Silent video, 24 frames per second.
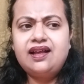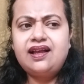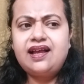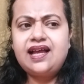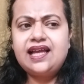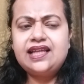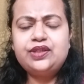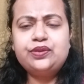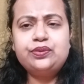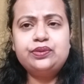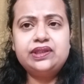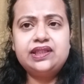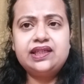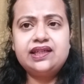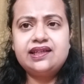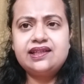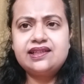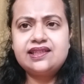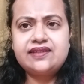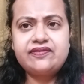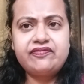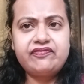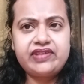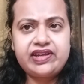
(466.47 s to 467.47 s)
I don't think
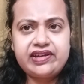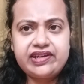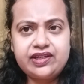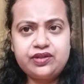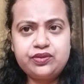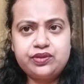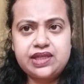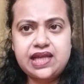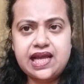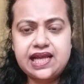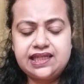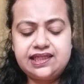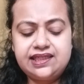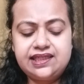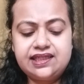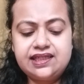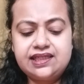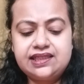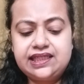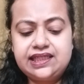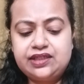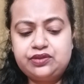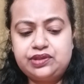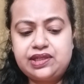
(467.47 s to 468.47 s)
it's a very good
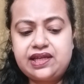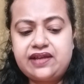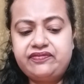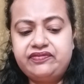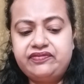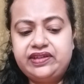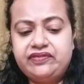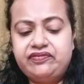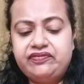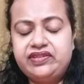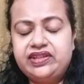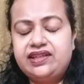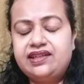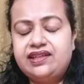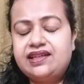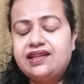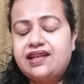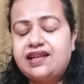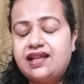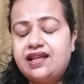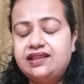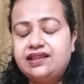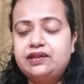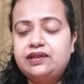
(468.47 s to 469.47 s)
idea. They could have given
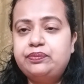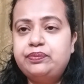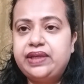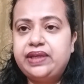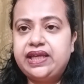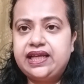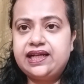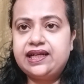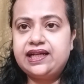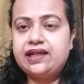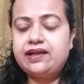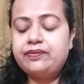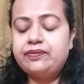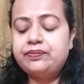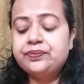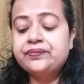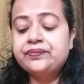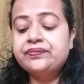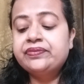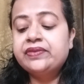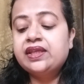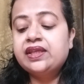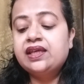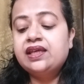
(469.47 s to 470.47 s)
another makeup.
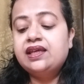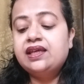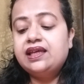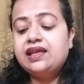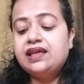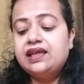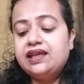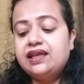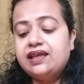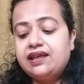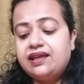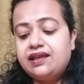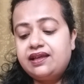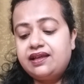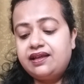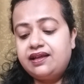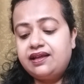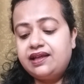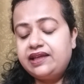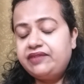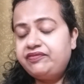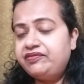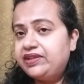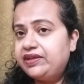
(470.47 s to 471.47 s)

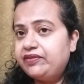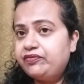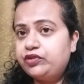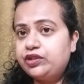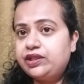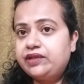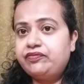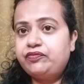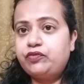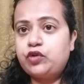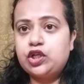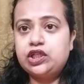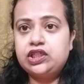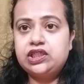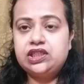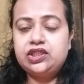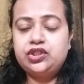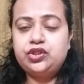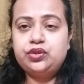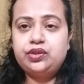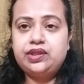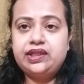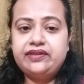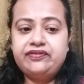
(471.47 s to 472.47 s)
If they would have
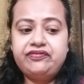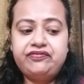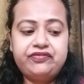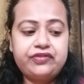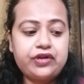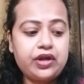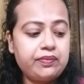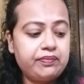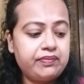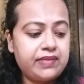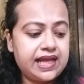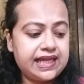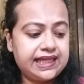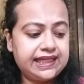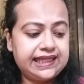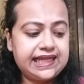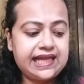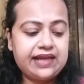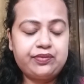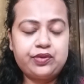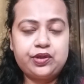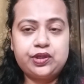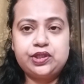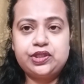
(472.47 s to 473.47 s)
wanted to give from
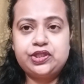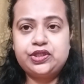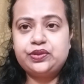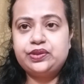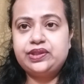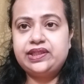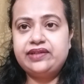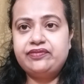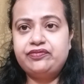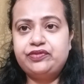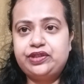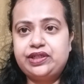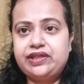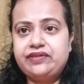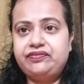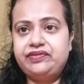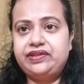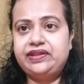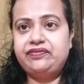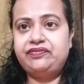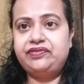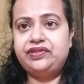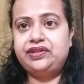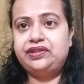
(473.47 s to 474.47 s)
MyGlamm also, they would have
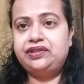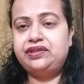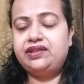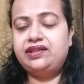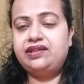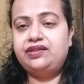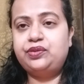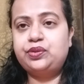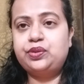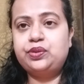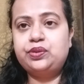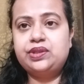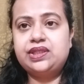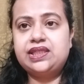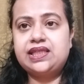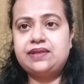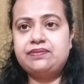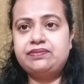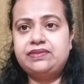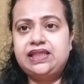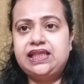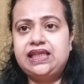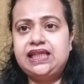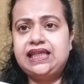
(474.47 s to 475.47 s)
given
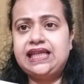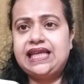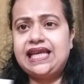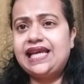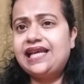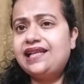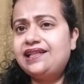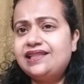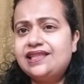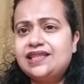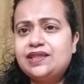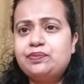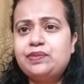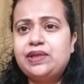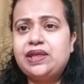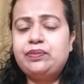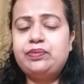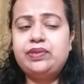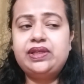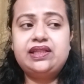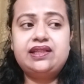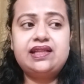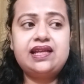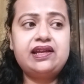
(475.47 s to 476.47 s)
something else,
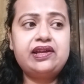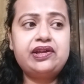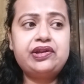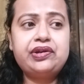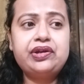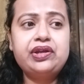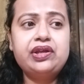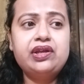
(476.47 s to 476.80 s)
maybe their